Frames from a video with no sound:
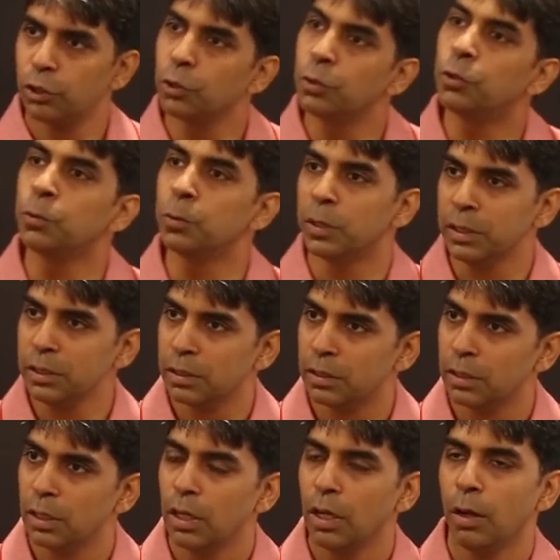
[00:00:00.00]
to do this,
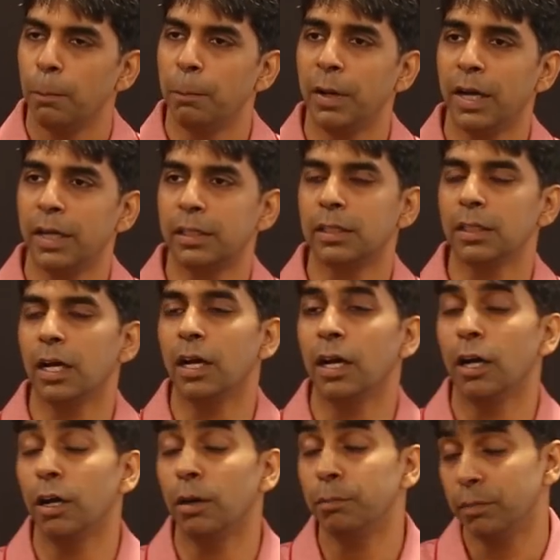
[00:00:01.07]
but
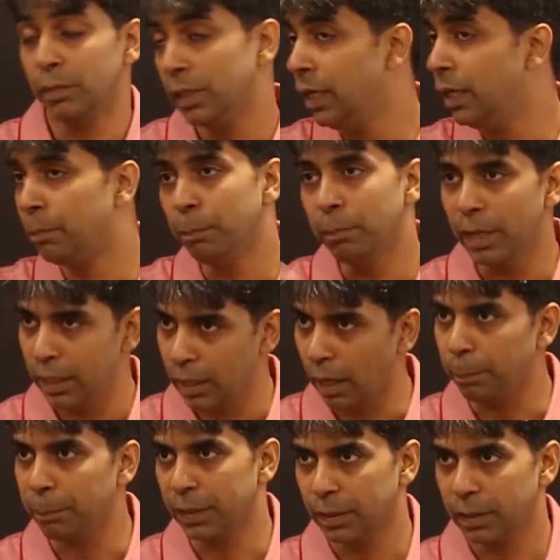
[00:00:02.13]
it may
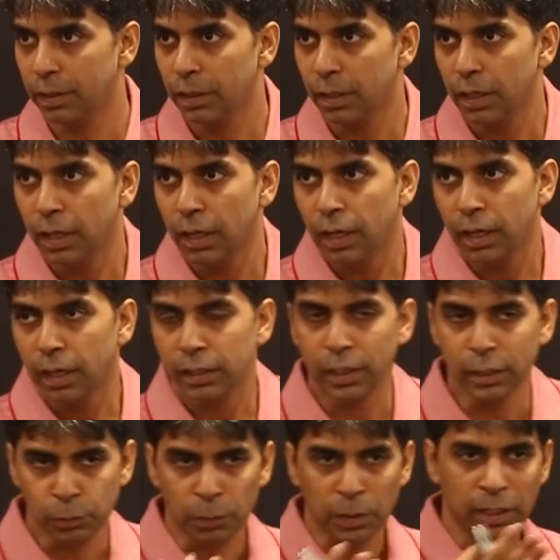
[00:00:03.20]
happen.
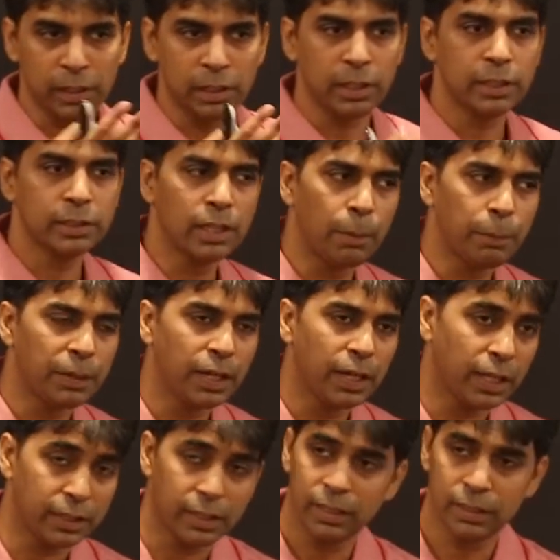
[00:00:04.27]
There's one other example, and
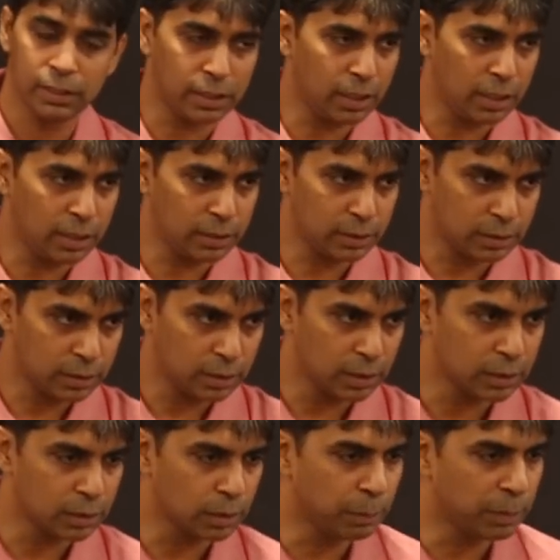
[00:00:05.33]
I think
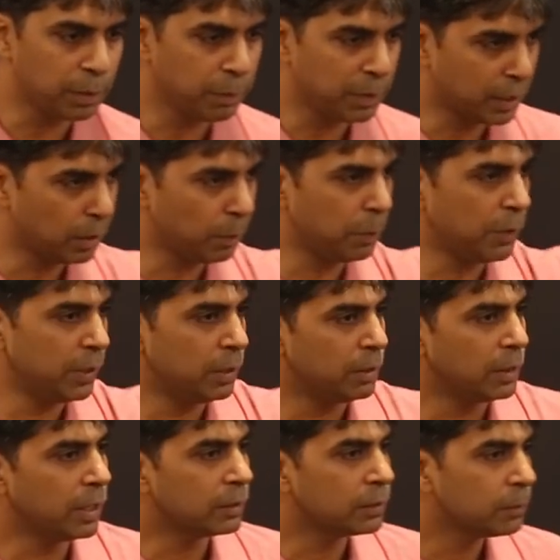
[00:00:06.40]
somebody making a point.
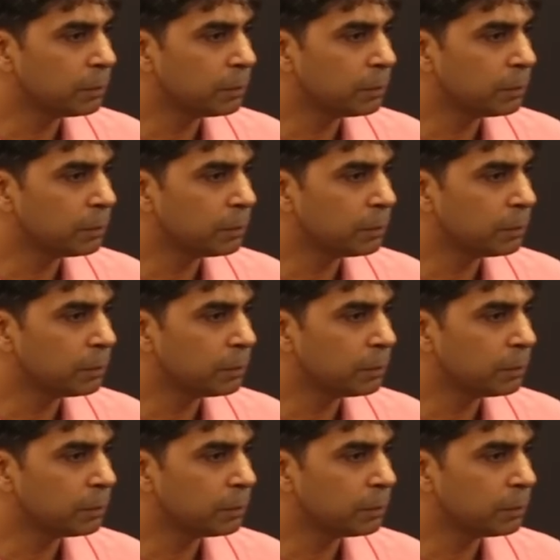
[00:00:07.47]
Yes.